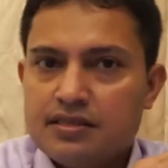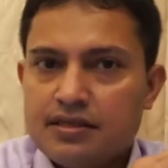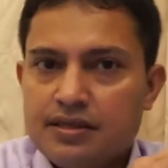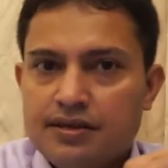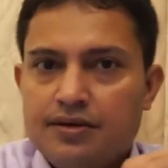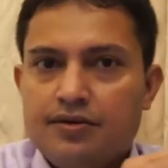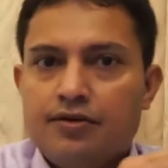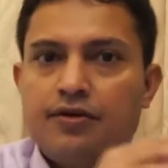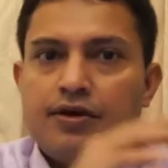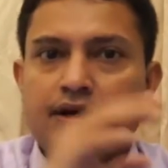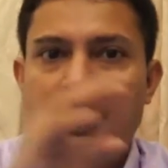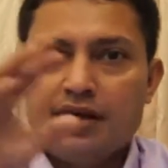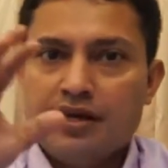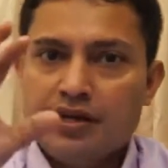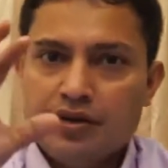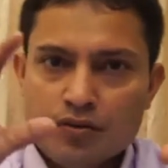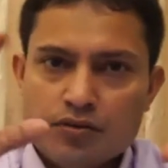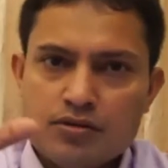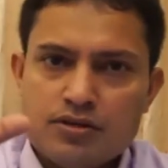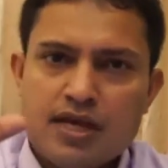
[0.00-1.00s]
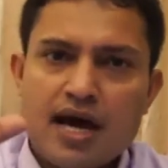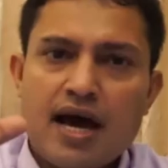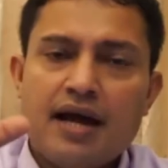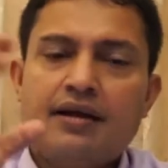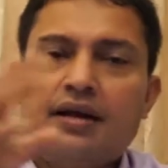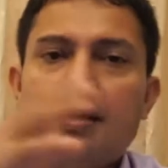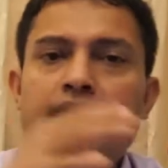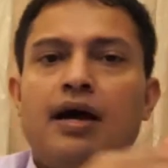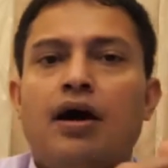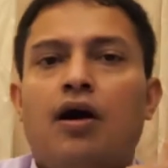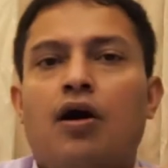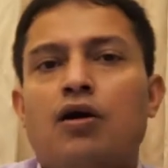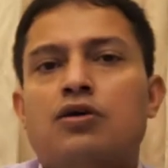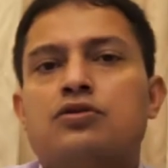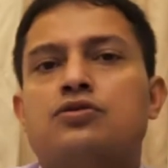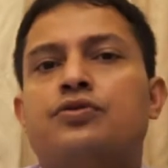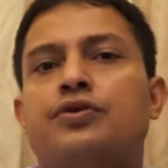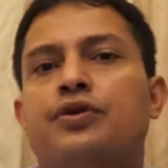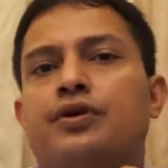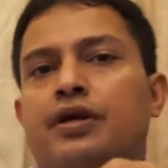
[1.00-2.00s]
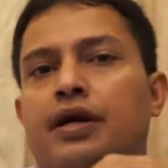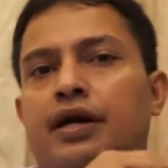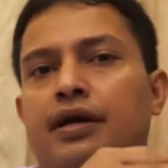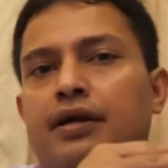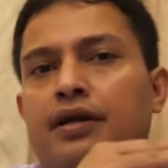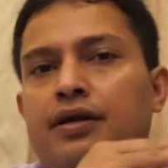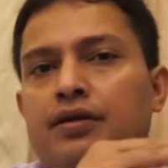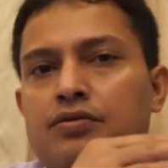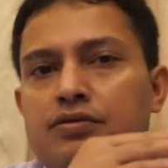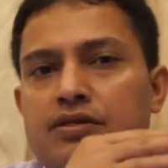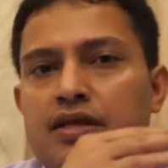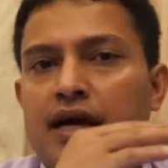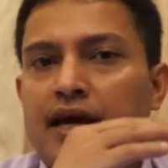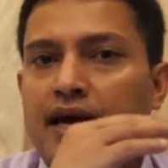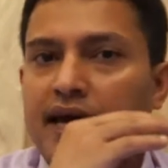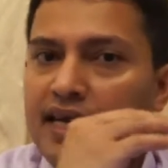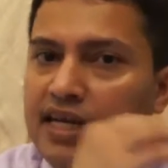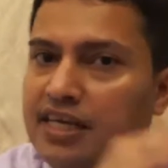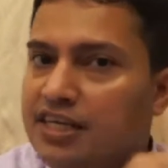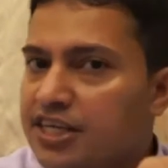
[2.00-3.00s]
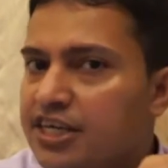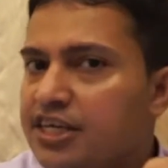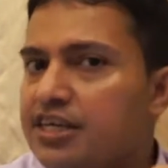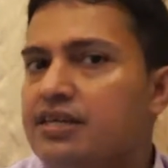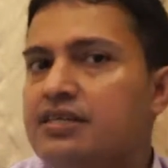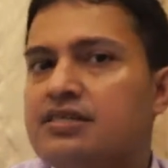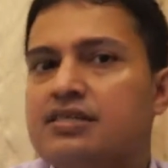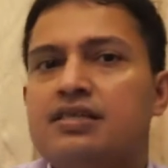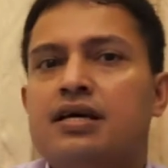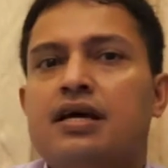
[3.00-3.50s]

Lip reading: You can use that. Also, you can use the LEDs.